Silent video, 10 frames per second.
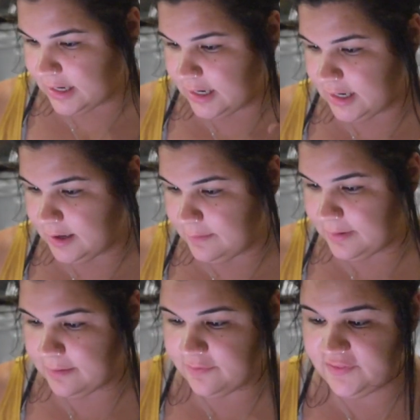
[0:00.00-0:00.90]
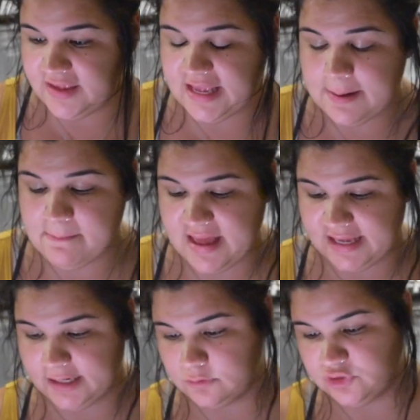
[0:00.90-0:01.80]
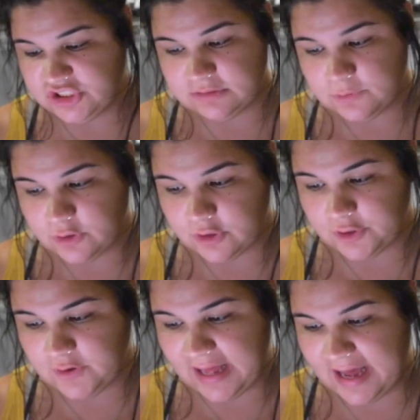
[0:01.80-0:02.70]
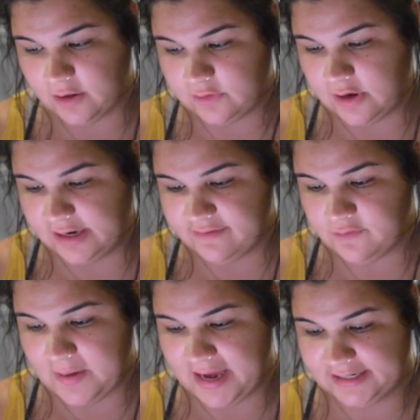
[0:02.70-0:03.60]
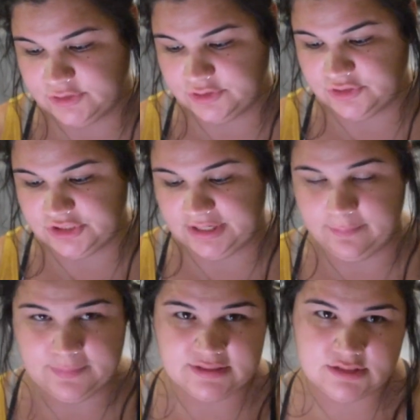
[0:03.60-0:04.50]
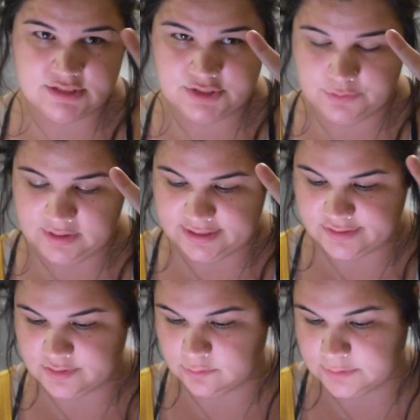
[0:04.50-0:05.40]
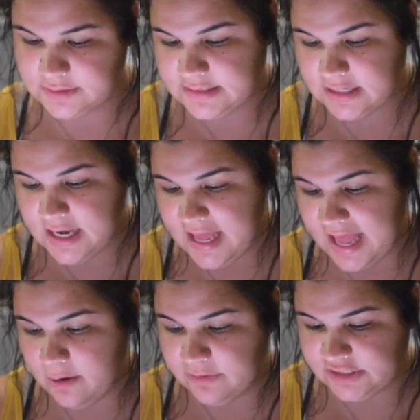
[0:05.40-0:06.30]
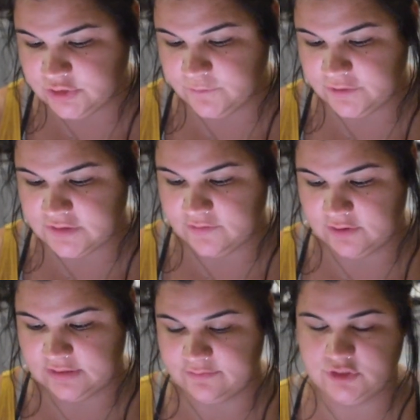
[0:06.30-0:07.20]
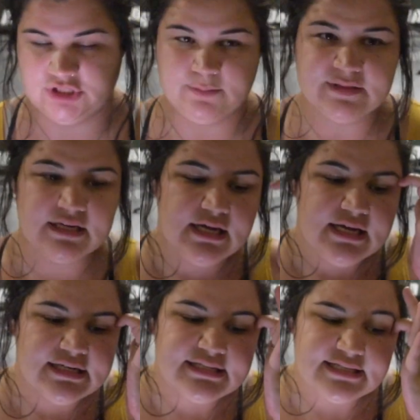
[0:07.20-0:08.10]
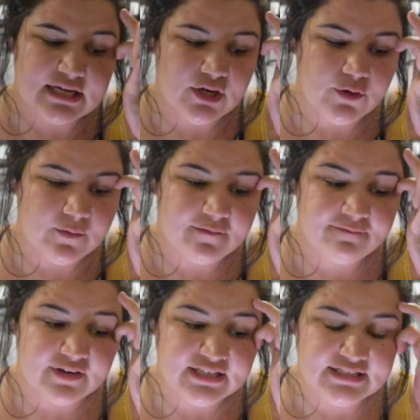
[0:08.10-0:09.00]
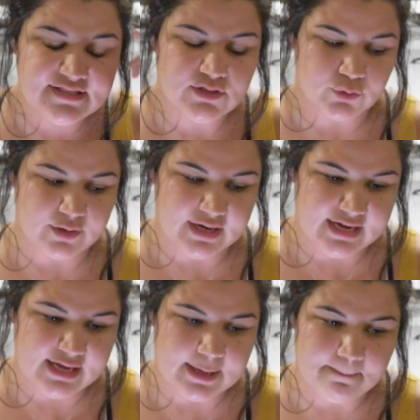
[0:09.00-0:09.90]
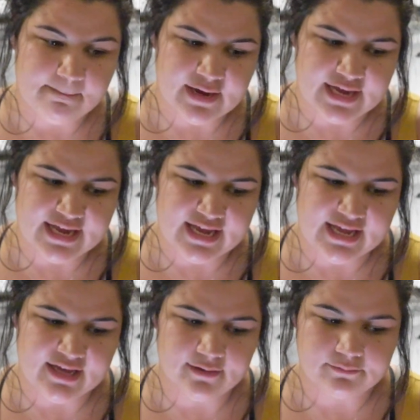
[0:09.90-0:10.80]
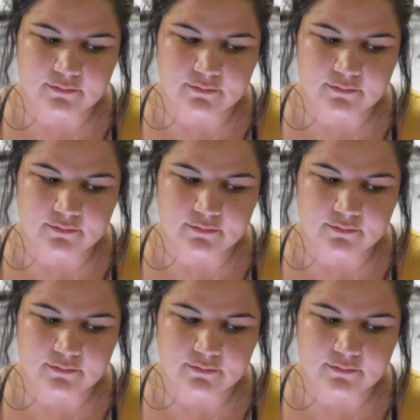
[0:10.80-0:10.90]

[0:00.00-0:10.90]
The Mango Jeep Girl, how long have you had your Jeep? 2 years almost. And when did you first fall in love with Jeeps? So, funny story, my